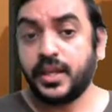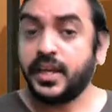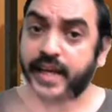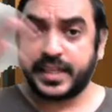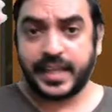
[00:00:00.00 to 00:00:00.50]

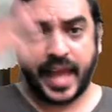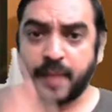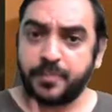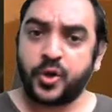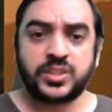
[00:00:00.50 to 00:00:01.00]
It can
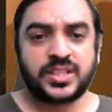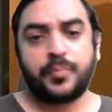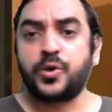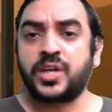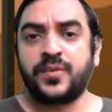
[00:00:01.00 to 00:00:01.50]
happen on
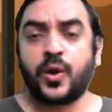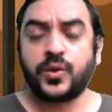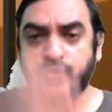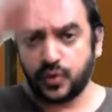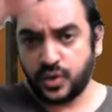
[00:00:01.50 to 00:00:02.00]
support level
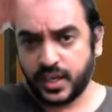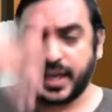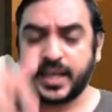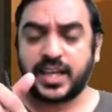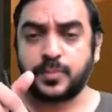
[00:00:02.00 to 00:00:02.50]
also.
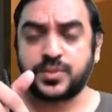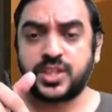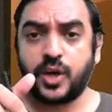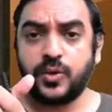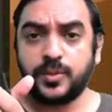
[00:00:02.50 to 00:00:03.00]
It comes
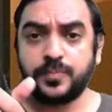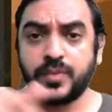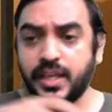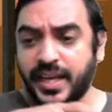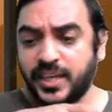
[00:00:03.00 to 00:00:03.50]
down,
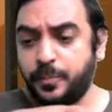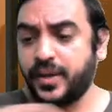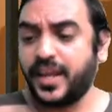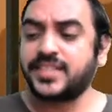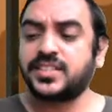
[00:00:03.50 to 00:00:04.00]
it
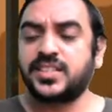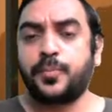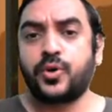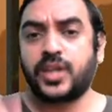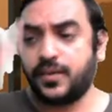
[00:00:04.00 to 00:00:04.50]
breaks the
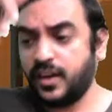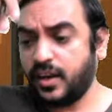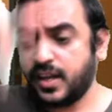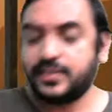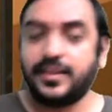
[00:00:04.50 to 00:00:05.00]
support level,
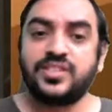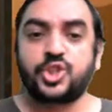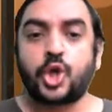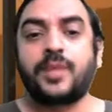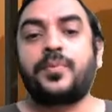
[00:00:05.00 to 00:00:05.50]
then
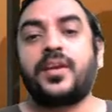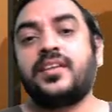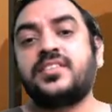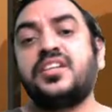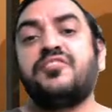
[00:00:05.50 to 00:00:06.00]
stock
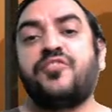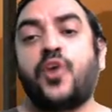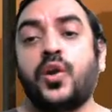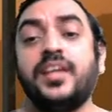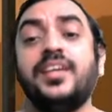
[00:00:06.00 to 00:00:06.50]
price
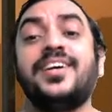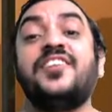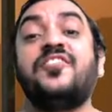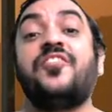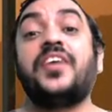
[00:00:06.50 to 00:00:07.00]
falling
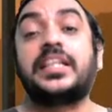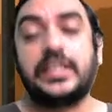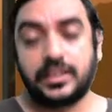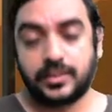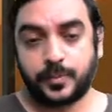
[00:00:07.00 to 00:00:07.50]

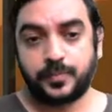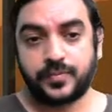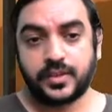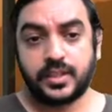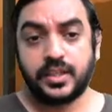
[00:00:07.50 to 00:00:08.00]
further.
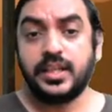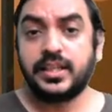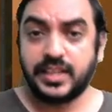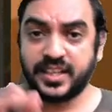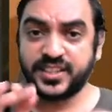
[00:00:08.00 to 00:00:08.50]

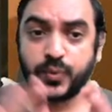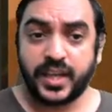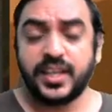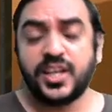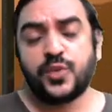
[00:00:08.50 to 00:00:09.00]
That is
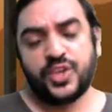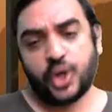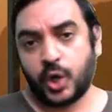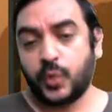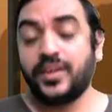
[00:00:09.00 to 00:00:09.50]
why we
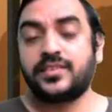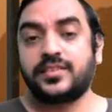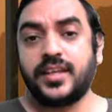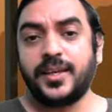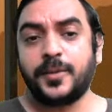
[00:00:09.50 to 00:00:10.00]
always
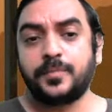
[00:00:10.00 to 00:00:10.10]
say,